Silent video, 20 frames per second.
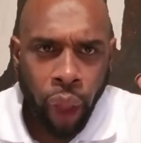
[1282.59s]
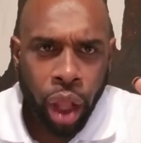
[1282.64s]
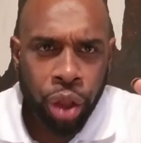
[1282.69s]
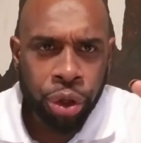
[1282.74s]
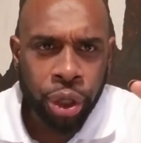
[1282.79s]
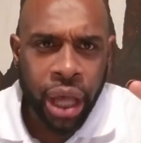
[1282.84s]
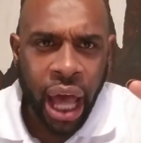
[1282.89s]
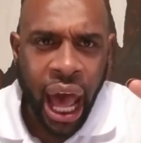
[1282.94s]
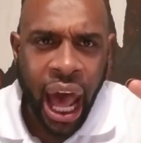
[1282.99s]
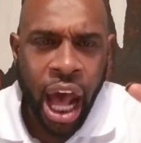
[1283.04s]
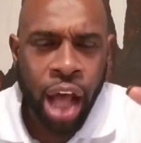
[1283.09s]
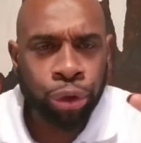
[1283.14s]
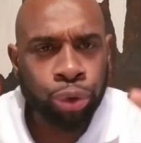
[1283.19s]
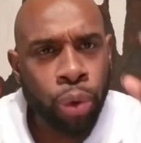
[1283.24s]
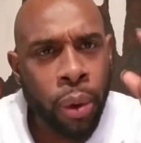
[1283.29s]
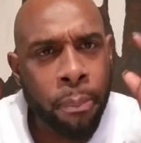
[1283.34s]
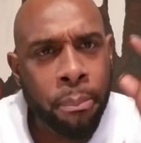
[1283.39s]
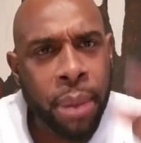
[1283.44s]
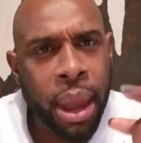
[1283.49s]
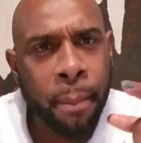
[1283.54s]
You guys,
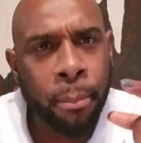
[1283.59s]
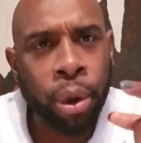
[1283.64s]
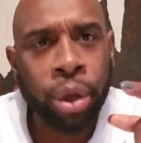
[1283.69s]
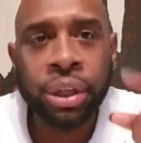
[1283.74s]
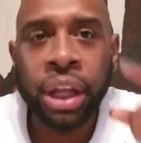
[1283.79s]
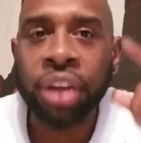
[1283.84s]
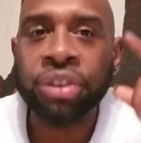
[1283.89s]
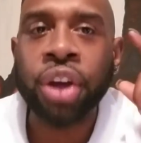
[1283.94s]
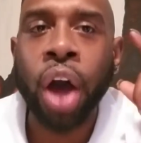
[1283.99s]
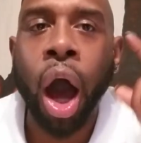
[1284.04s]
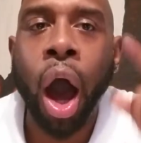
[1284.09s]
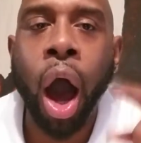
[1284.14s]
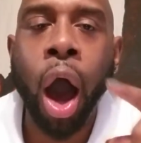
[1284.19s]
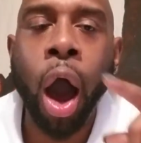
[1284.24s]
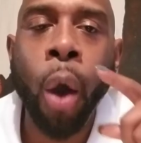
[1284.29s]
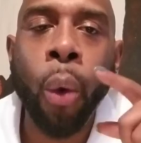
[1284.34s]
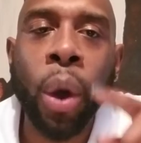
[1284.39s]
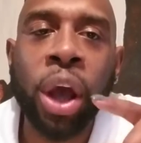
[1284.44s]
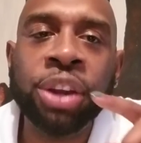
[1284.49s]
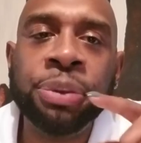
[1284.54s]
remember there's
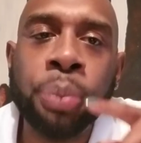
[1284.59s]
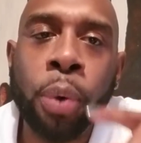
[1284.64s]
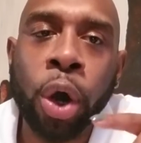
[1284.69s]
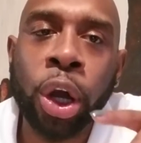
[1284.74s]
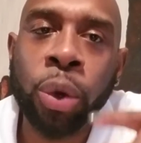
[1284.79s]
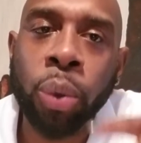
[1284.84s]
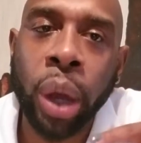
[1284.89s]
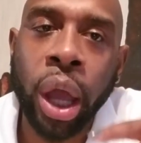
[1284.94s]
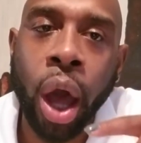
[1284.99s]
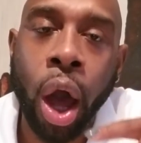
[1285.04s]
always one way